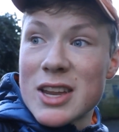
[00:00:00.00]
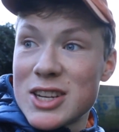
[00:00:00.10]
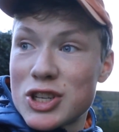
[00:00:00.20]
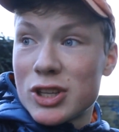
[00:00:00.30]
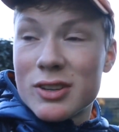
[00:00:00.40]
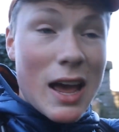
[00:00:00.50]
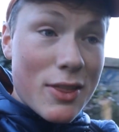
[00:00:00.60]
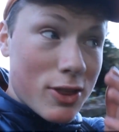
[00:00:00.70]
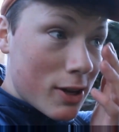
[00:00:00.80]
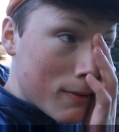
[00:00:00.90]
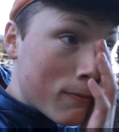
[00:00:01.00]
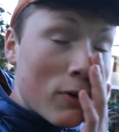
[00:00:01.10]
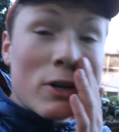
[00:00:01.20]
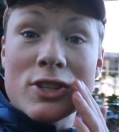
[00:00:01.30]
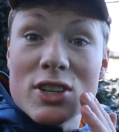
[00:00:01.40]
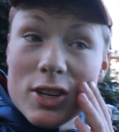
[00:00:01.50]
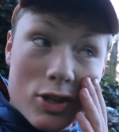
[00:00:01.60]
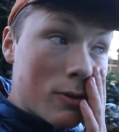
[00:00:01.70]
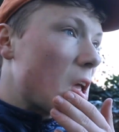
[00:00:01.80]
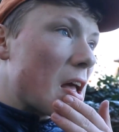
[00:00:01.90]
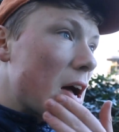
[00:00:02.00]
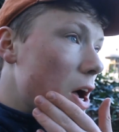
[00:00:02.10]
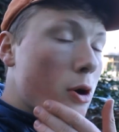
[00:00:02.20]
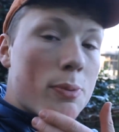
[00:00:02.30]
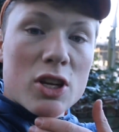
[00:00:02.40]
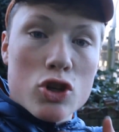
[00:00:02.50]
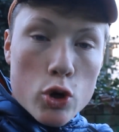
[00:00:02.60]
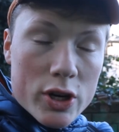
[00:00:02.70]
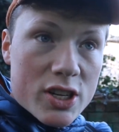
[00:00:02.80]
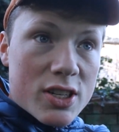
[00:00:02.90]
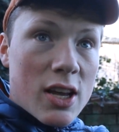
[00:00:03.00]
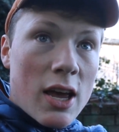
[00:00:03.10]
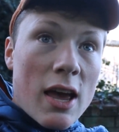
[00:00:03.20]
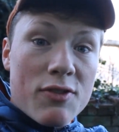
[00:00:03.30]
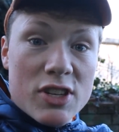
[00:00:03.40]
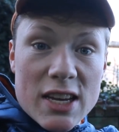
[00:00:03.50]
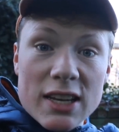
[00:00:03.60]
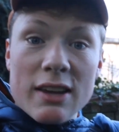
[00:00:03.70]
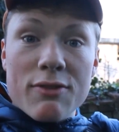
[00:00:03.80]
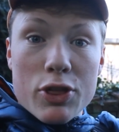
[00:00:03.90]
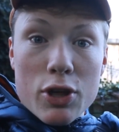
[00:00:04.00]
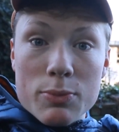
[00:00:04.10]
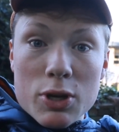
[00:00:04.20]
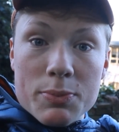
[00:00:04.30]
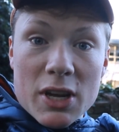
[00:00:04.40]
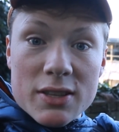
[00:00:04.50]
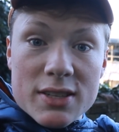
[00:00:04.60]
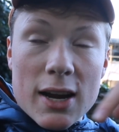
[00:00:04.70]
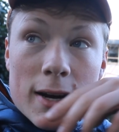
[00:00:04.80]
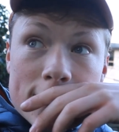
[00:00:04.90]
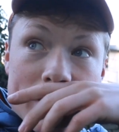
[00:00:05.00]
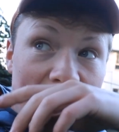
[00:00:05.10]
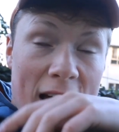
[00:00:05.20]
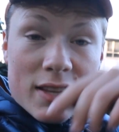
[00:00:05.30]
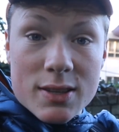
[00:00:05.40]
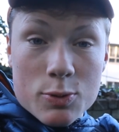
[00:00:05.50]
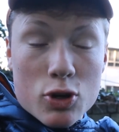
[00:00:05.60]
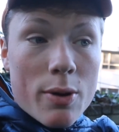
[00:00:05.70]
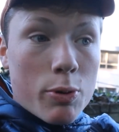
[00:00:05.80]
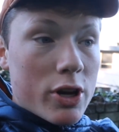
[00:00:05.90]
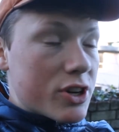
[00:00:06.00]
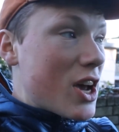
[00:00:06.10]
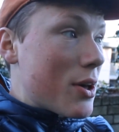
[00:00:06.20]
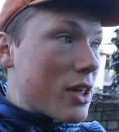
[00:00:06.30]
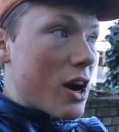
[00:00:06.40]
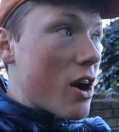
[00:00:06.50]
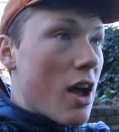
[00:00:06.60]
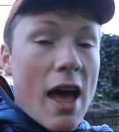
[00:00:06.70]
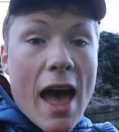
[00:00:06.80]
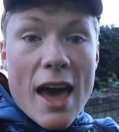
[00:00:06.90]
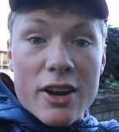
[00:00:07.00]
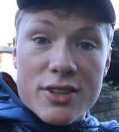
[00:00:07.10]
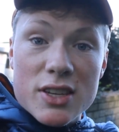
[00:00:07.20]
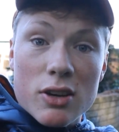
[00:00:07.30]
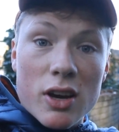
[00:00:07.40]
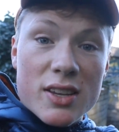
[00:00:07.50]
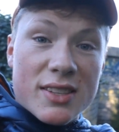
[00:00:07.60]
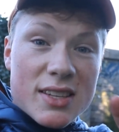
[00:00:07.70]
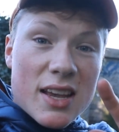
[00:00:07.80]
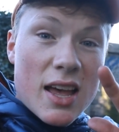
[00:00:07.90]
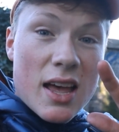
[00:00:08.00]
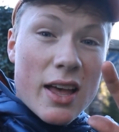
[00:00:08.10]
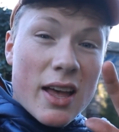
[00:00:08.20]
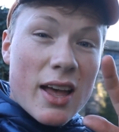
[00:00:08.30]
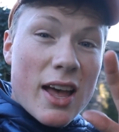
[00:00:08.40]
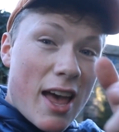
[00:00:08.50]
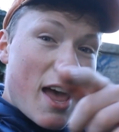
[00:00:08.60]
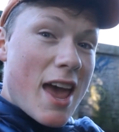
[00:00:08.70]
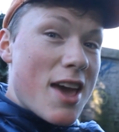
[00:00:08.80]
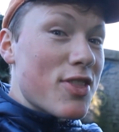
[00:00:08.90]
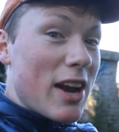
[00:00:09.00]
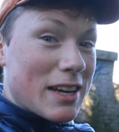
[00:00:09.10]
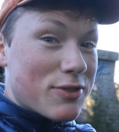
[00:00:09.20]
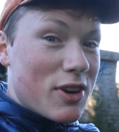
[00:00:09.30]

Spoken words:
edition and the first edition. I hope you enjoyed it. If you did, leave a thumbs up downstairs and subscribe while you're down there. And I'll see you guys in the next